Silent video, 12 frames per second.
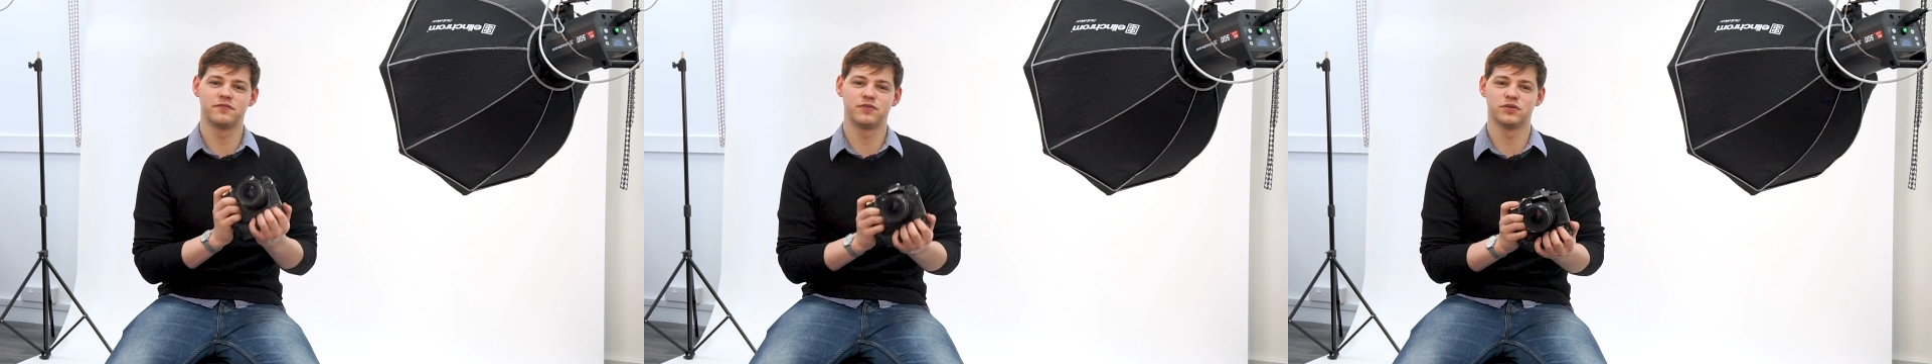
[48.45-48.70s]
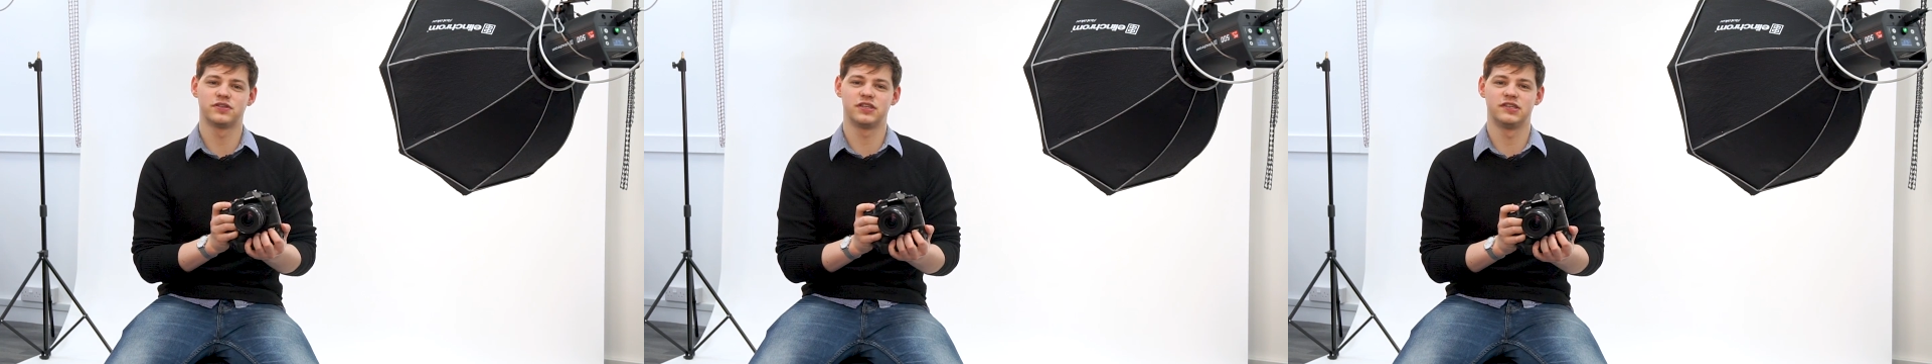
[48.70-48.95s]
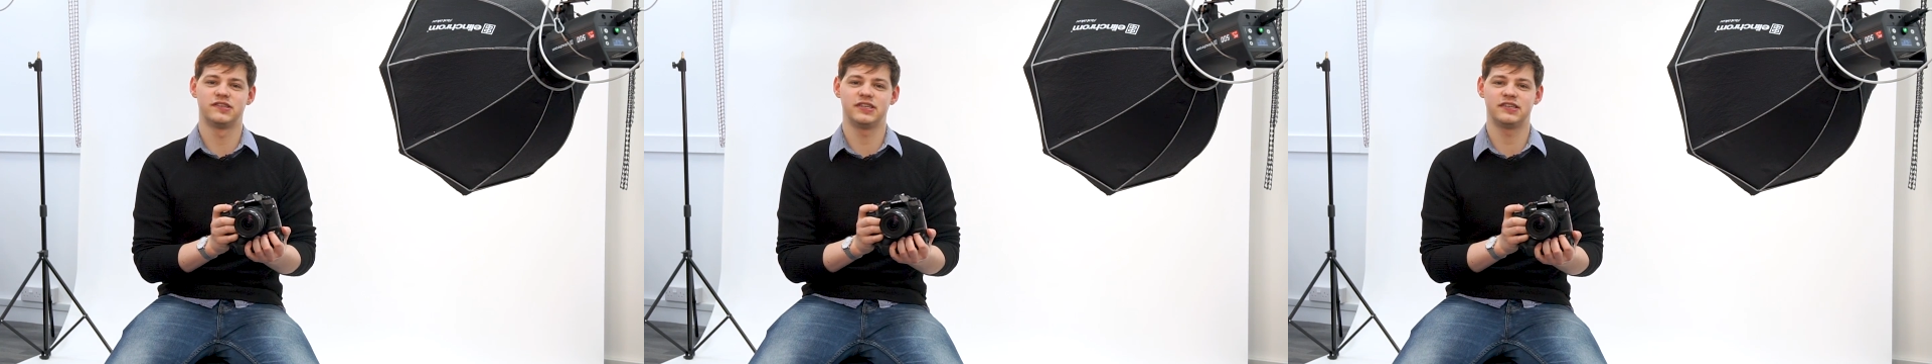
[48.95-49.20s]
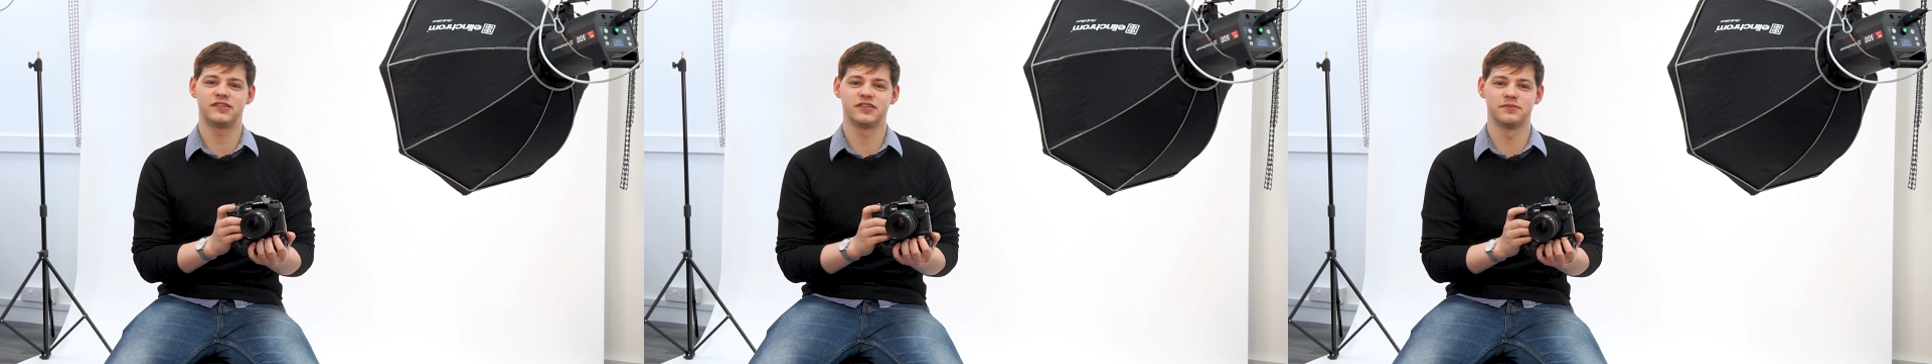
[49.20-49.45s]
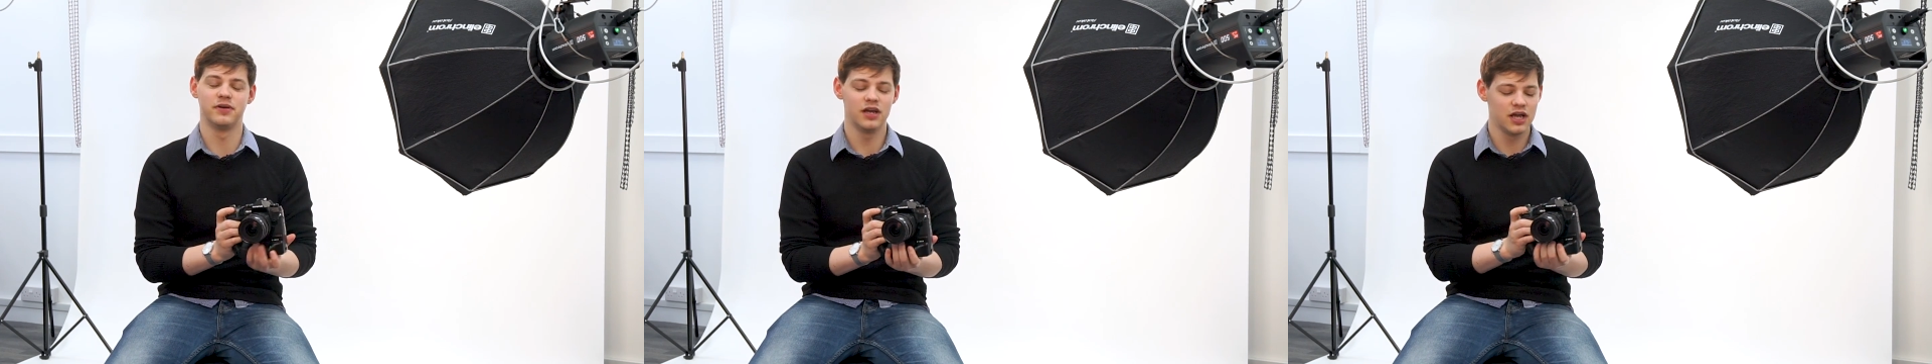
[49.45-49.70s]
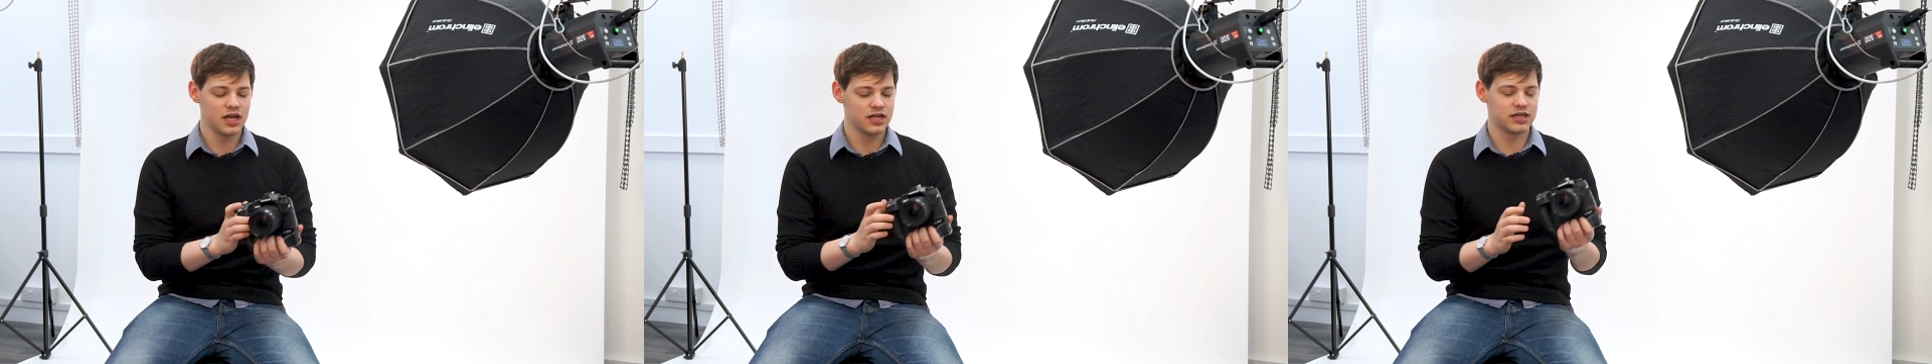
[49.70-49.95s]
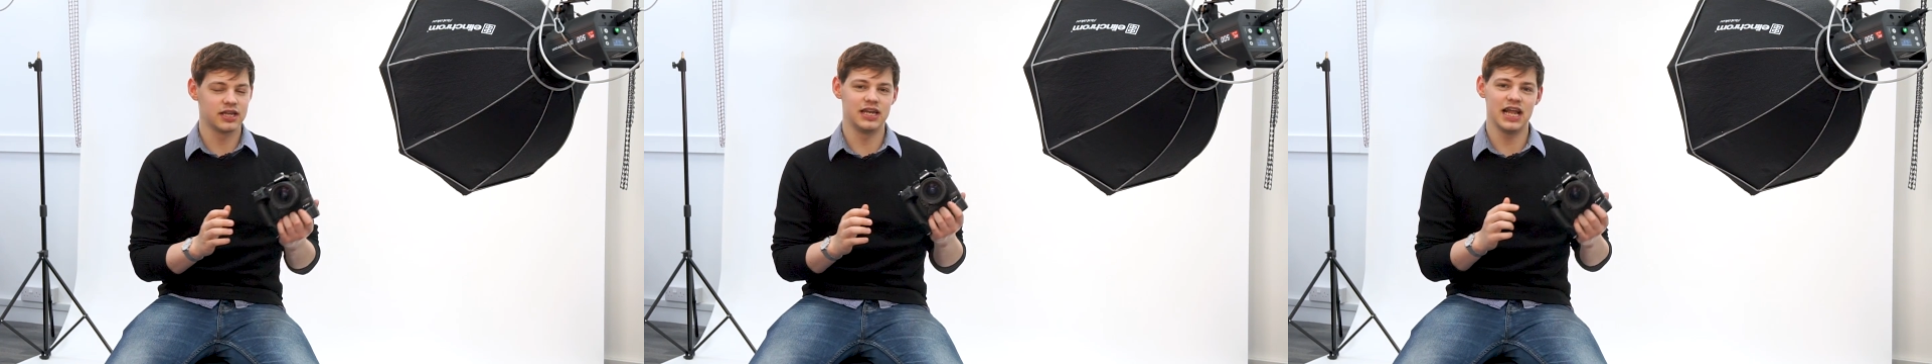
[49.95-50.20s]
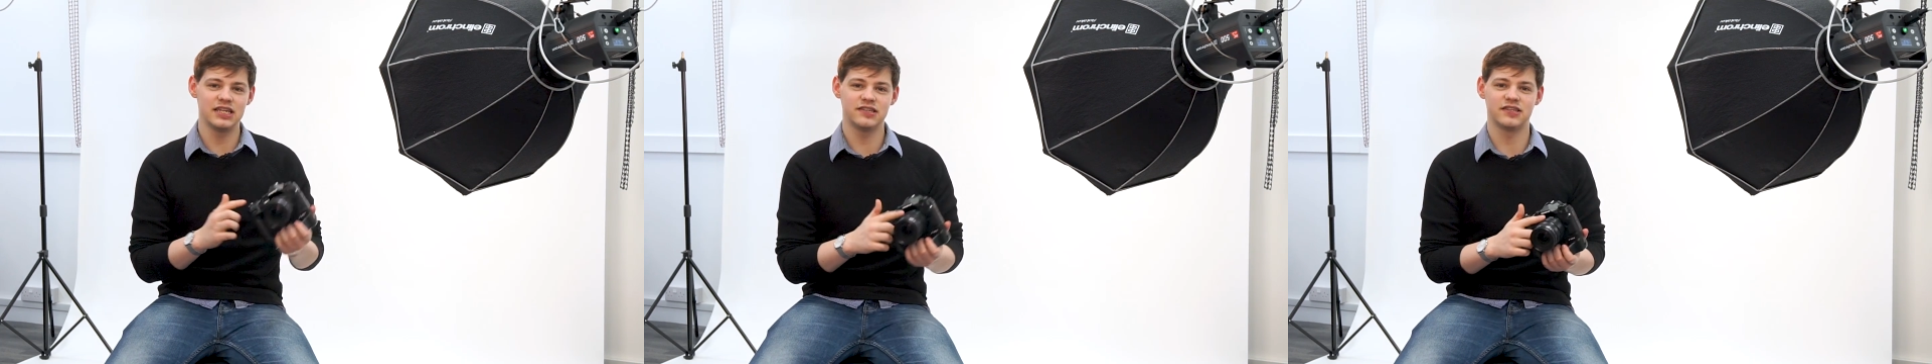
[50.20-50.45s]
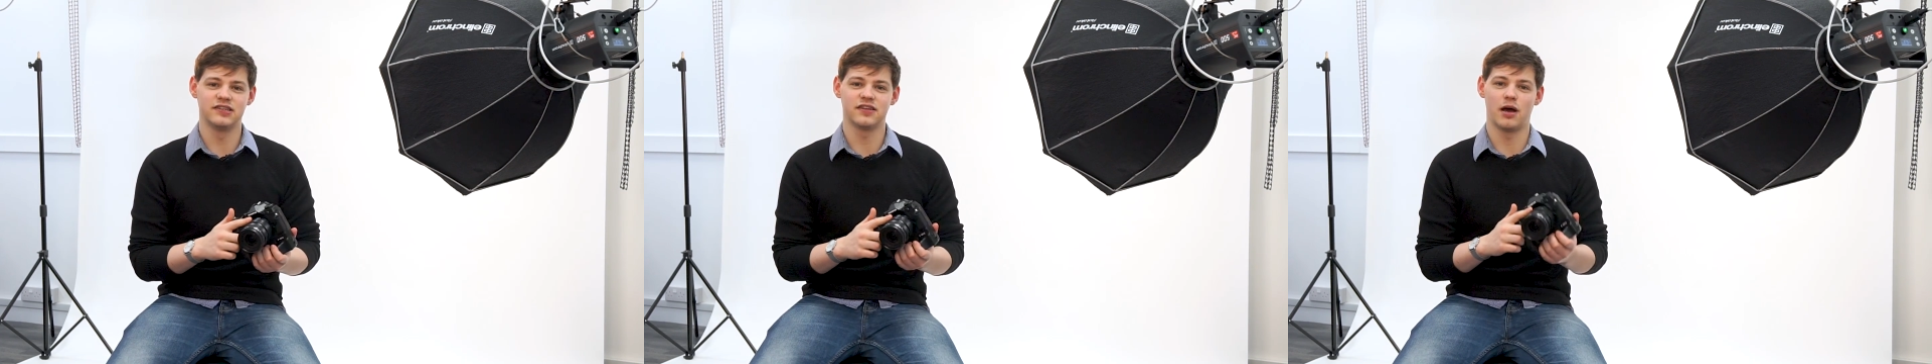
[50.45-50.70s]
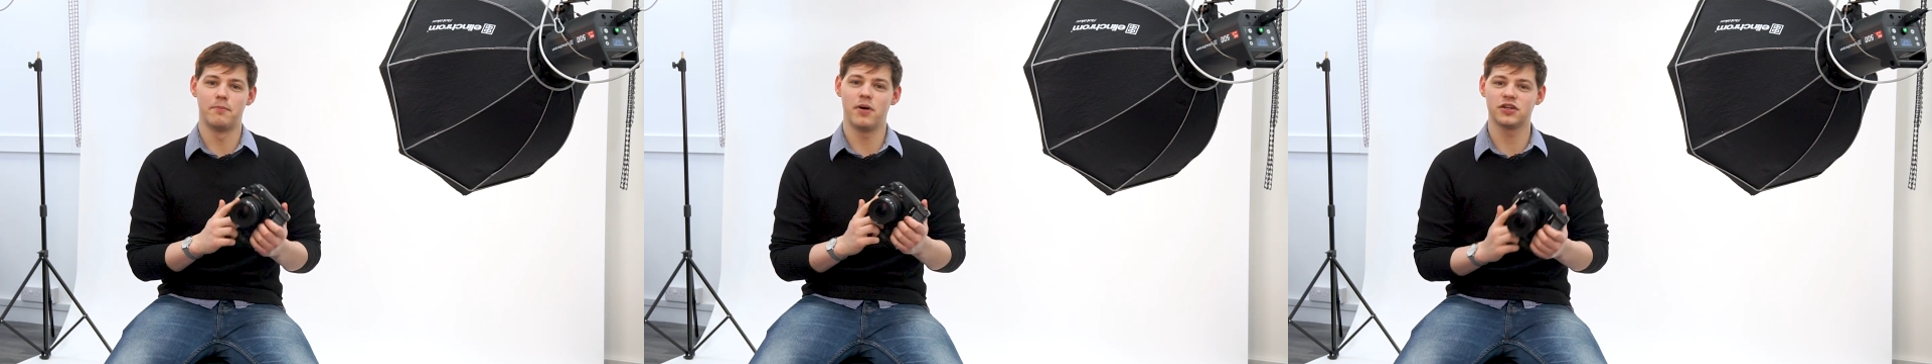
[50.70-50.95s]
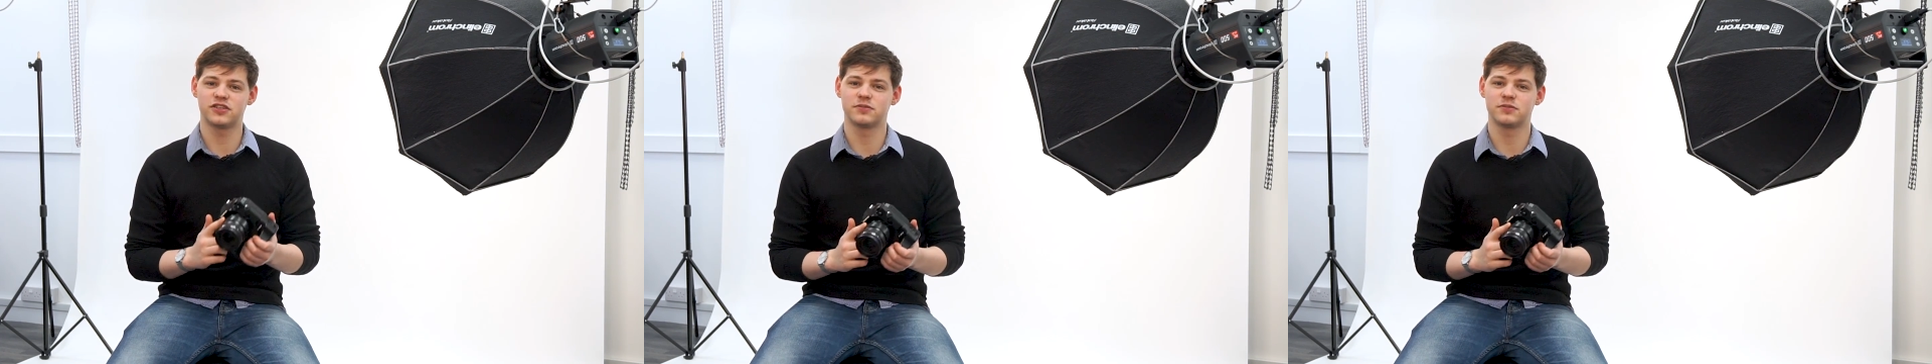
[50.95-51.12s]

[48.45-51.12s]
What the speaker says: Four Thirds system, the lenses are much